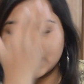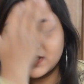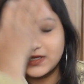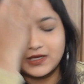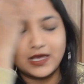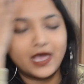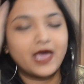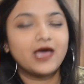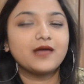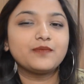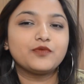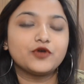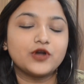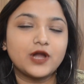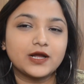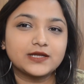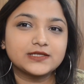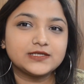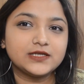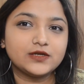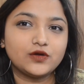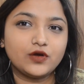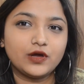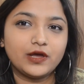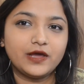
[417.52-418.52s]
care products
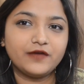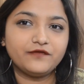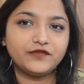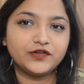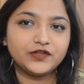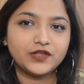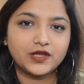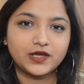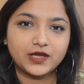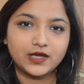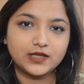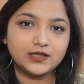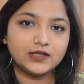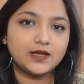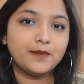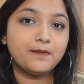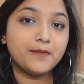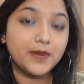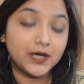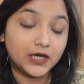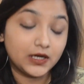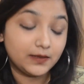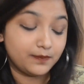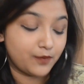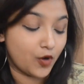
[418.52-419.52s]
and everything in the
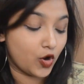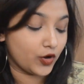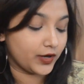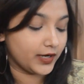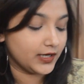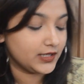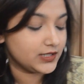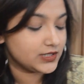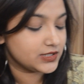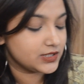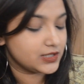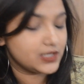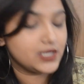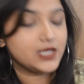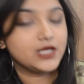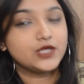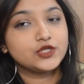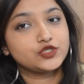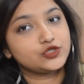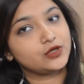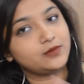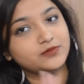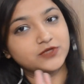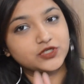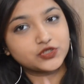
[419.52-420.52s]
middle pocket.
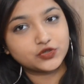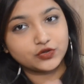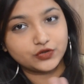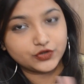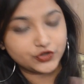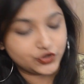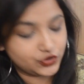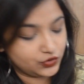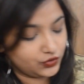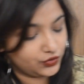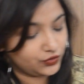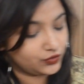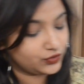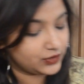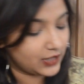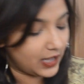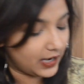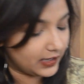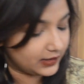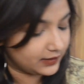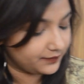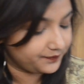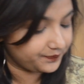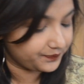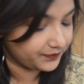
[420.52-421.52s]
So I'm just going to show you
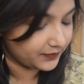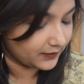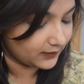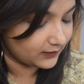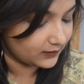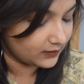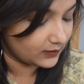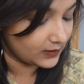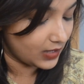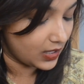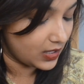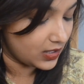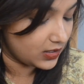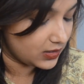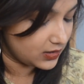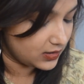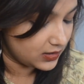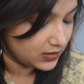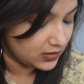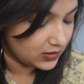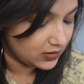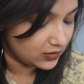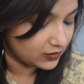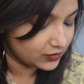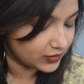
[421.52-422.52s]
that.
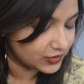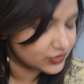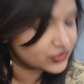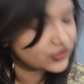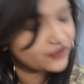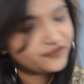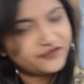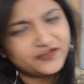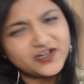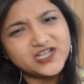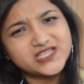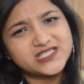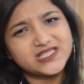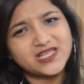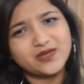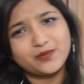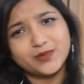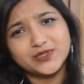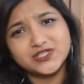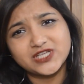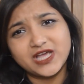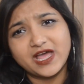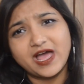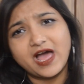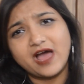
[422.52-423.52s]
Okay, so the first thing
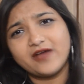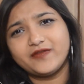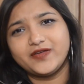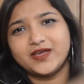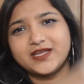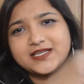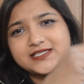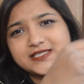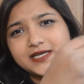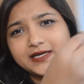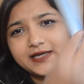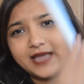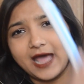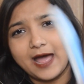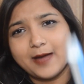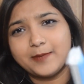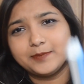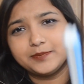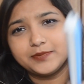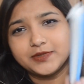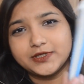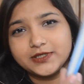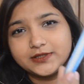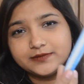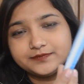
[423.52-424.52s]
which I have here is a
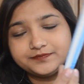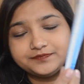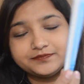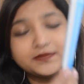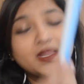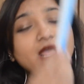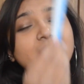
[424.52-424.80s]
tampon.